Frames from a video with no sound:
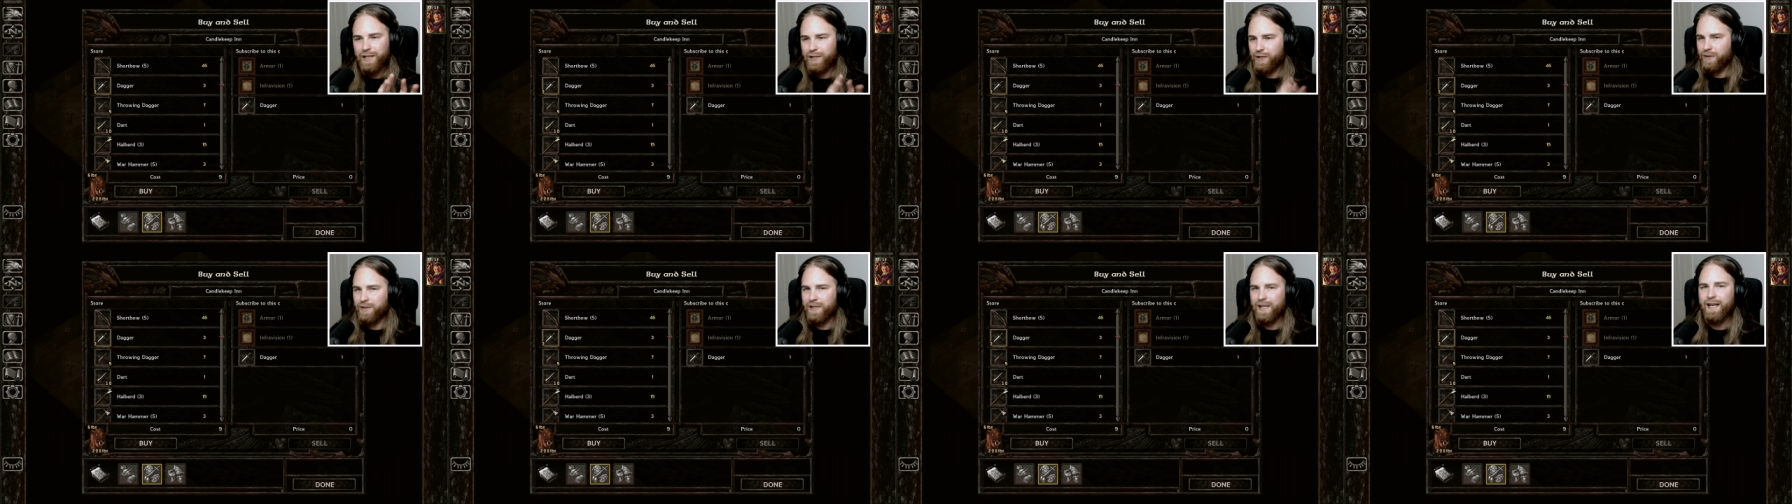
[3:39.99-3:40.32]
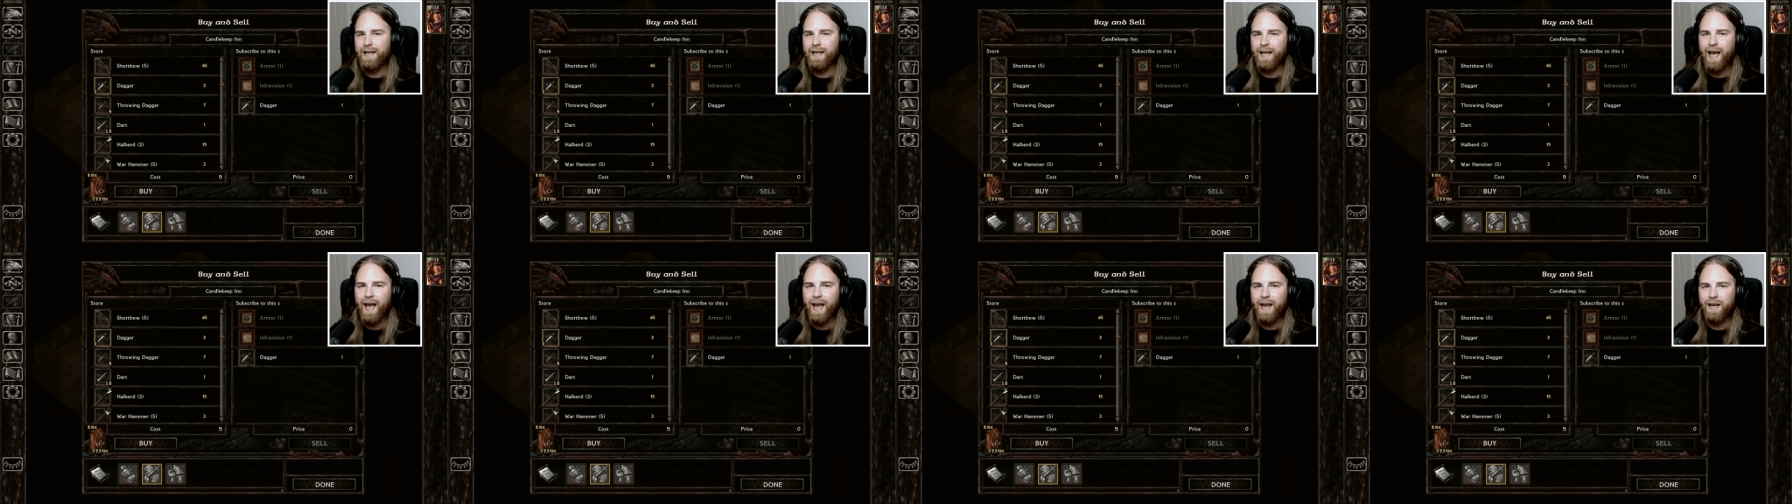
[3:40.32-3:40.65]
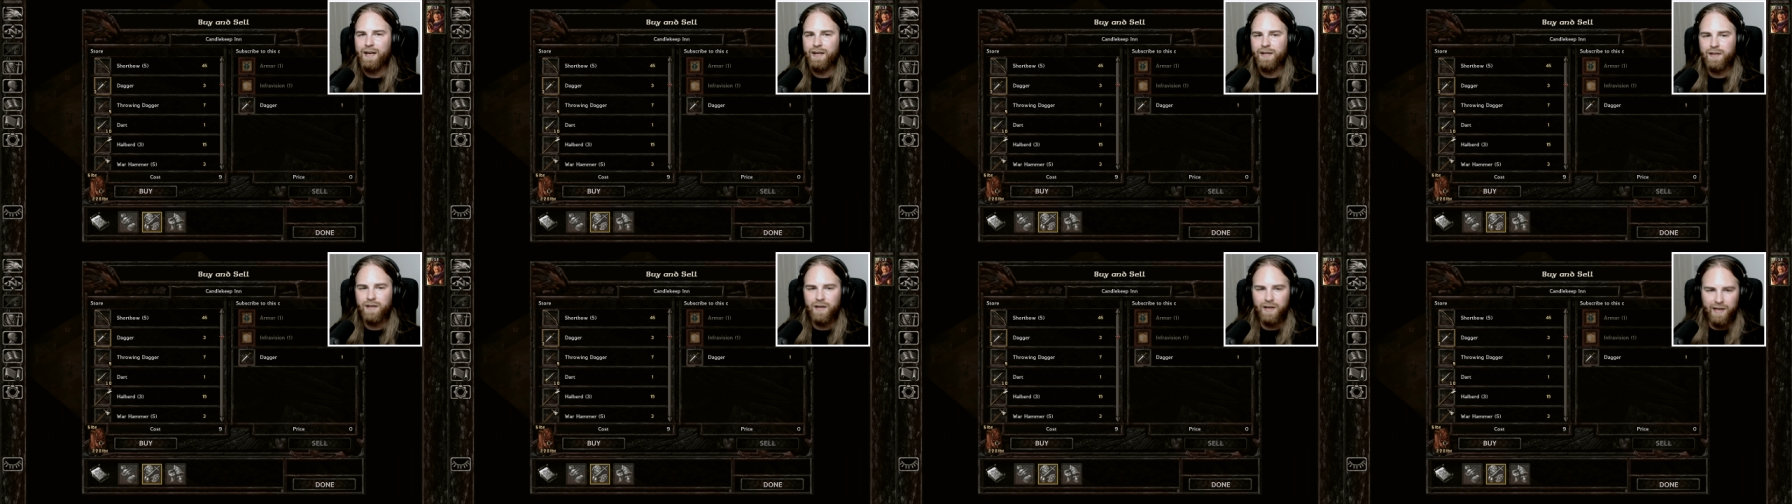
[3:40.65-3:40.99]
just in
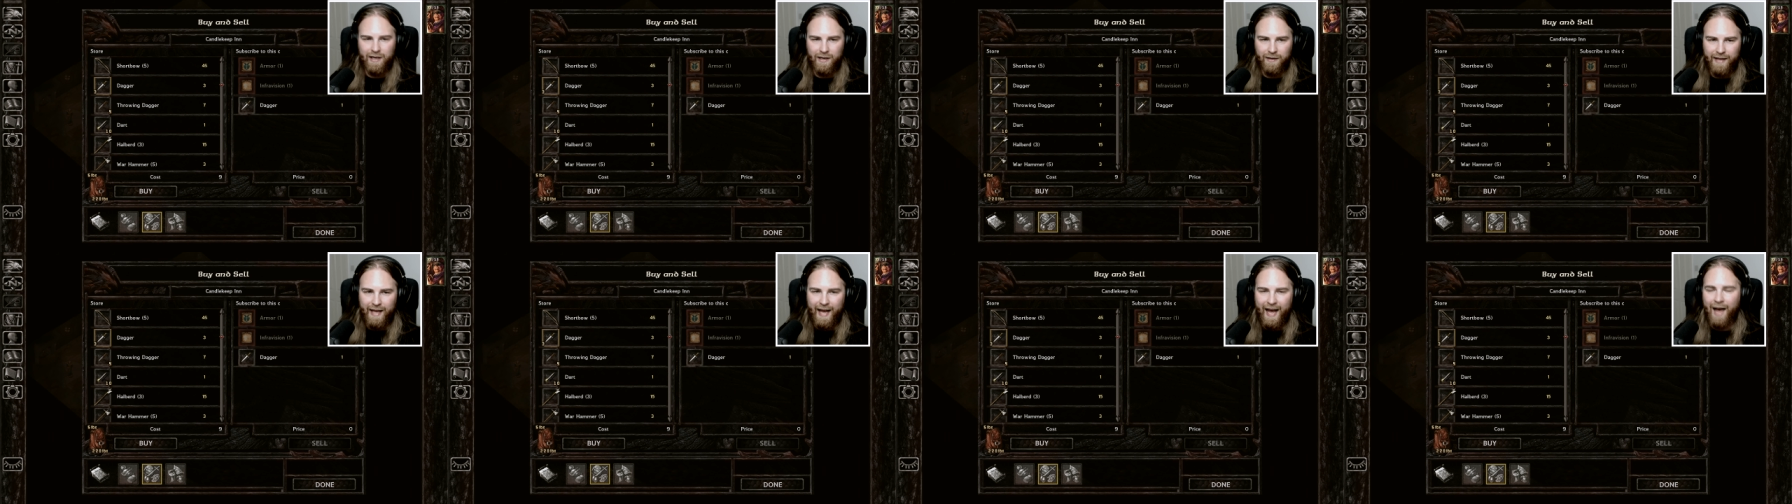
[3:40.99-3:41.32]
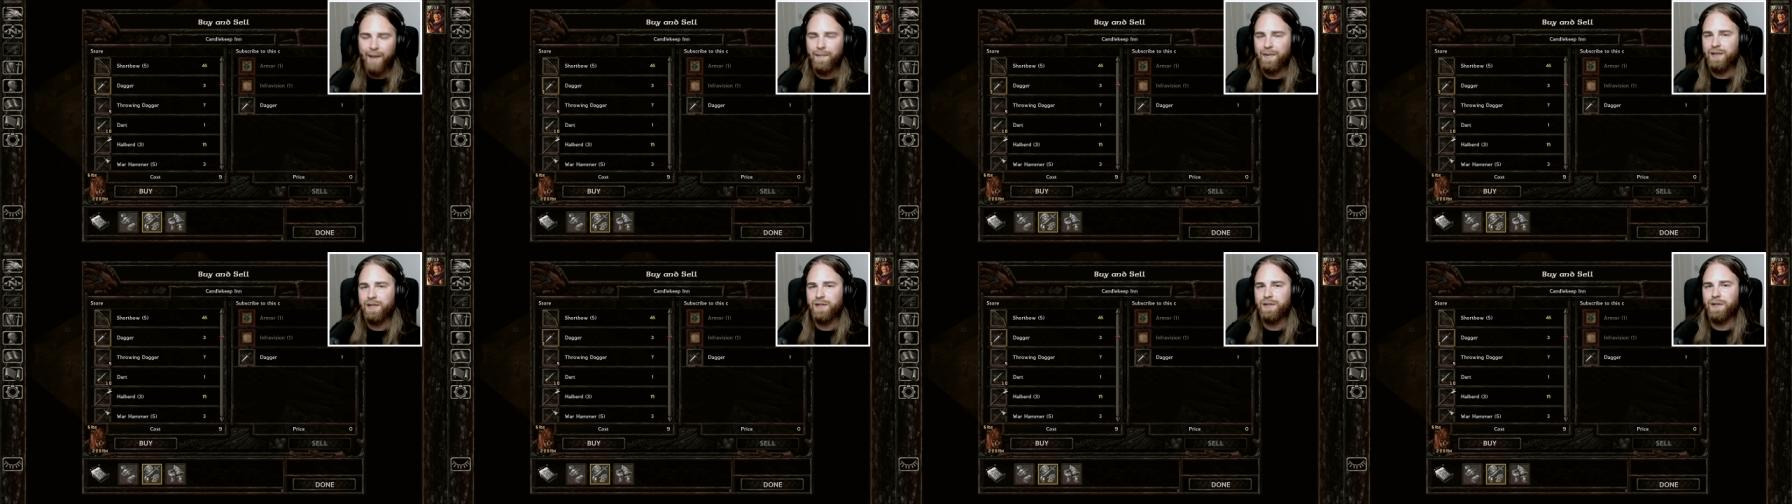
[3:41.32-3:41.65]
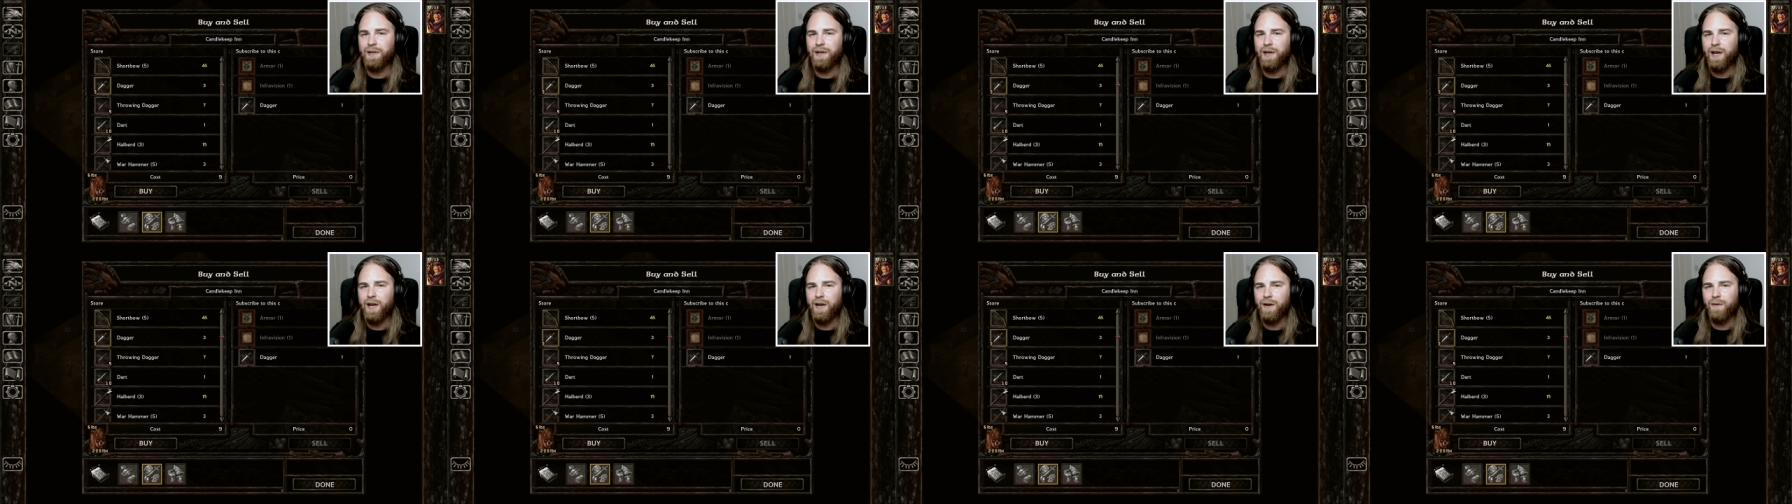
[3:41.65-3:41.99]
case, you know, that happens
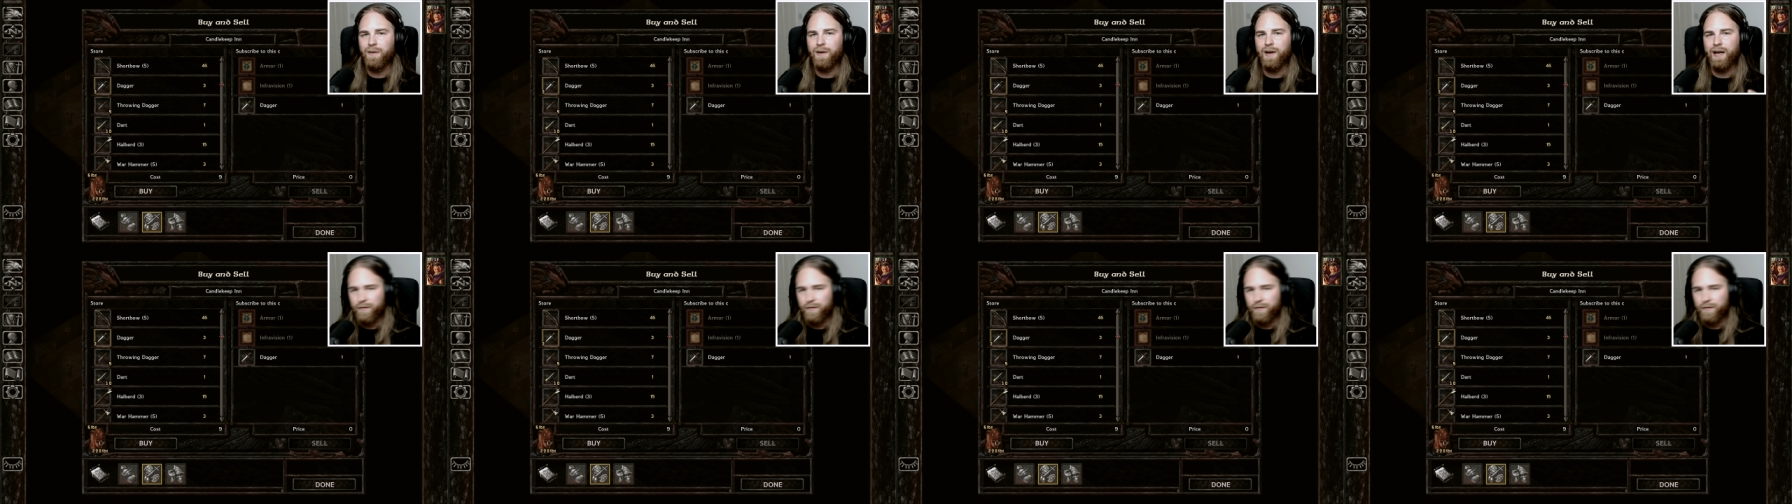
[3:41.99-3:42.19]
to you.